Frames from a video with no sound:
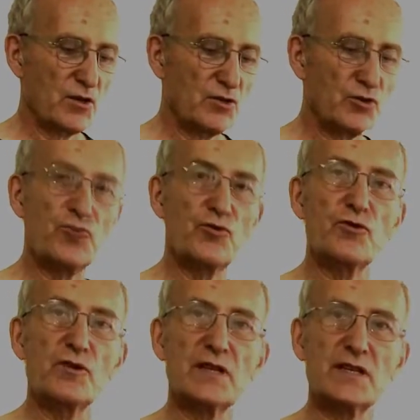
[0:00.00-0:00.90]

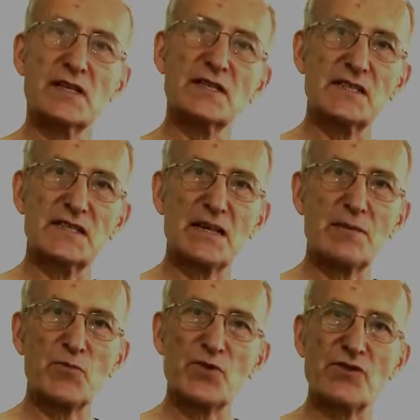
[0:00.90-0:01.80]
Two, it does the
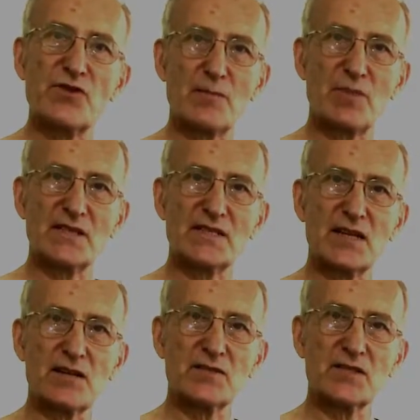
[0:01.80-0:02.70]
same with the red blood
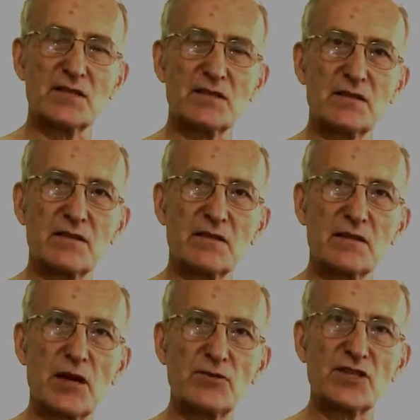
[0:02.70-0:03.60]
cells,
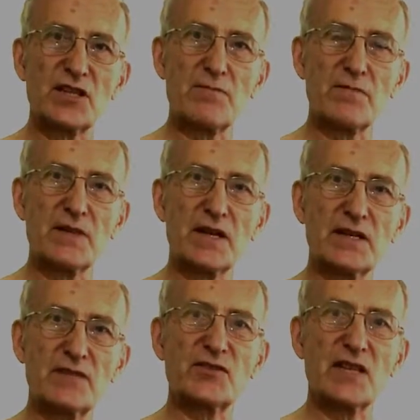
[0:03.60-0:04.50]
counts them and
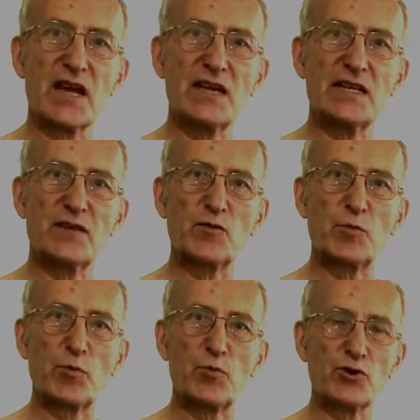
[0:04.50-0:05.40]
gives an idea of the
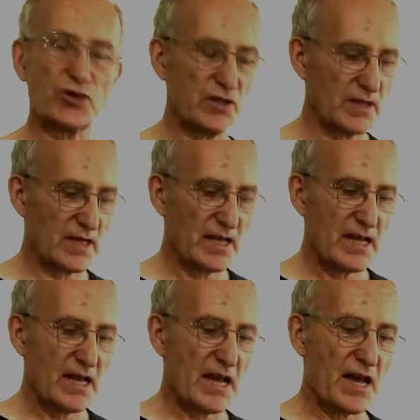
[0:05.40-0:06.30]
proportion.
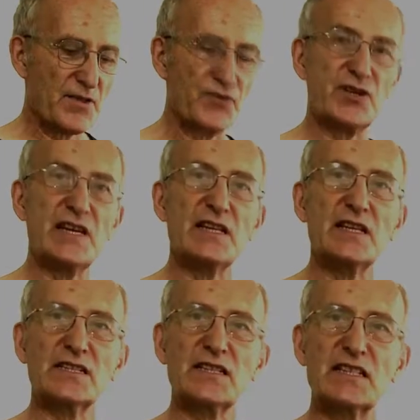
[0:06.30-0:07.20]
And three,
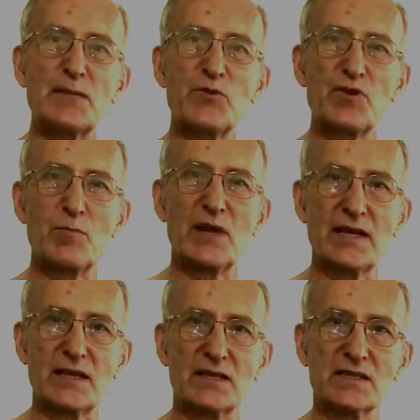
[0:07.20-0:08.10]
does the same with the
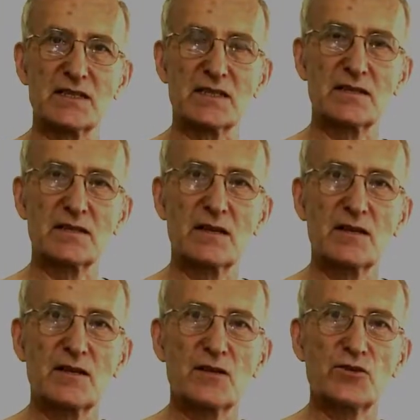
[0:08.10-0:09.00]
platelets.
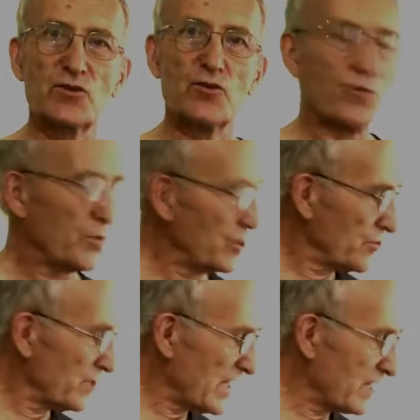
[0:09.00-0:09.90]
So we
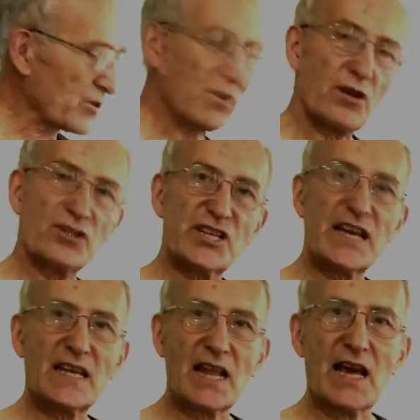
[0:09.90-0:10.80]
use the Hematology
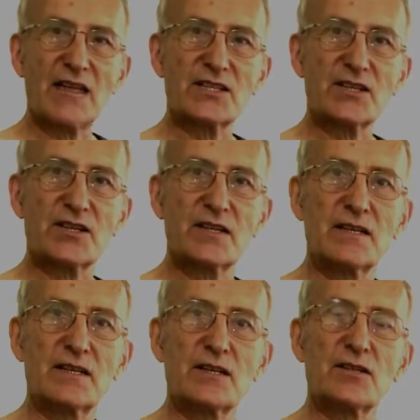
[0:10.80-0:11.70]
Analyzer
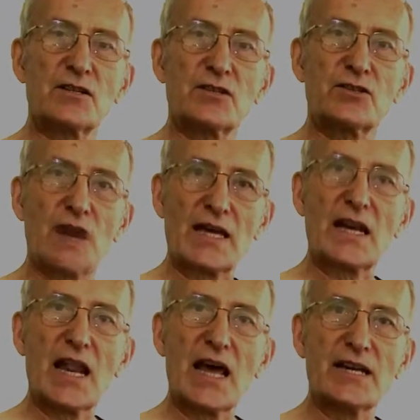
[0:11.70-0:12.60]
to
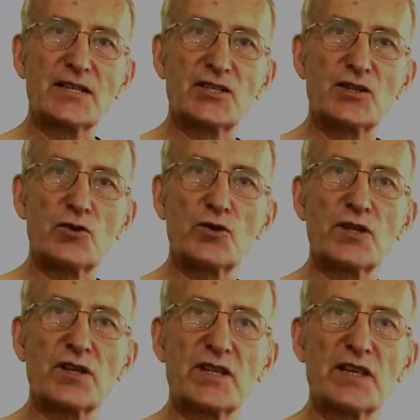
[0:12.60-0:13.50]
analyze, to
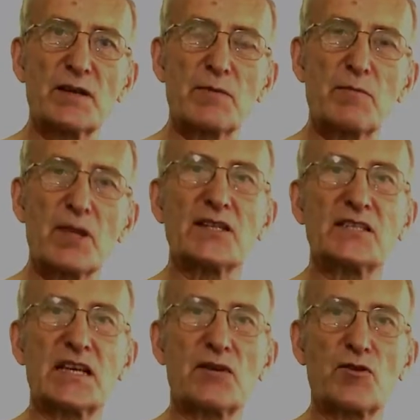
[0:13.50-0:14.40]
look at the blood
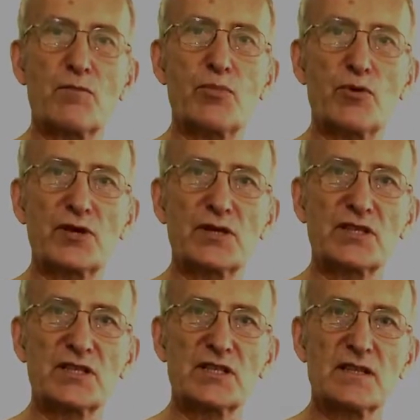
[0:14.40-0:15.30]
cell
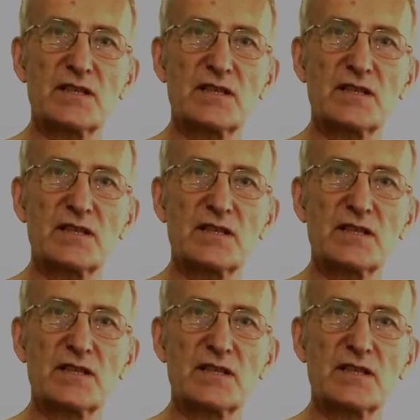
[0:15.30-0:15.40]
components